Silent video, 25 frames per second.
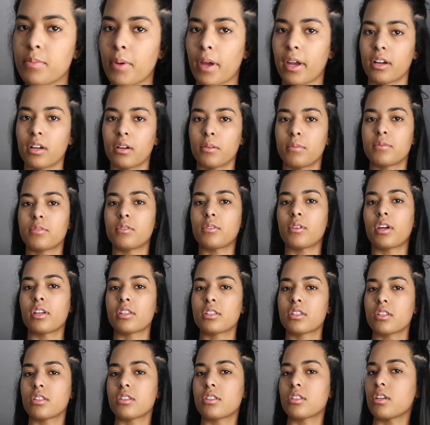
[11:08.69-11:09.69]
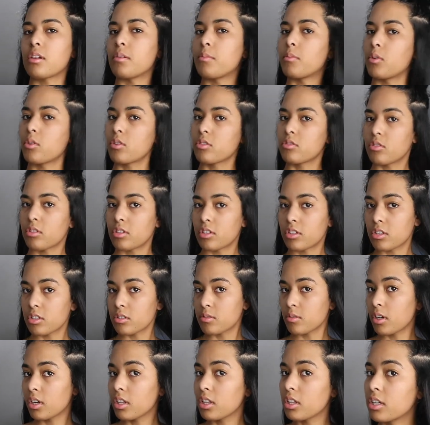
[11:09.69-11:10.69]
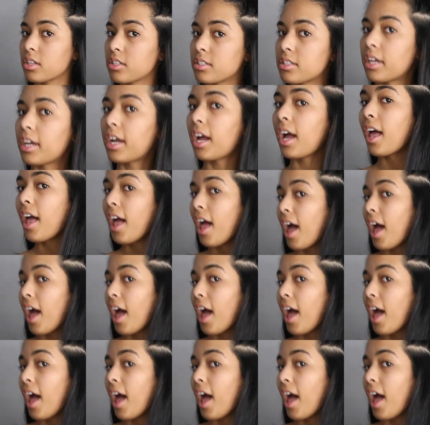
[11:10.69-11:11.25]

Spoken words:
back up so you guys can see it more? So this is what it looks like.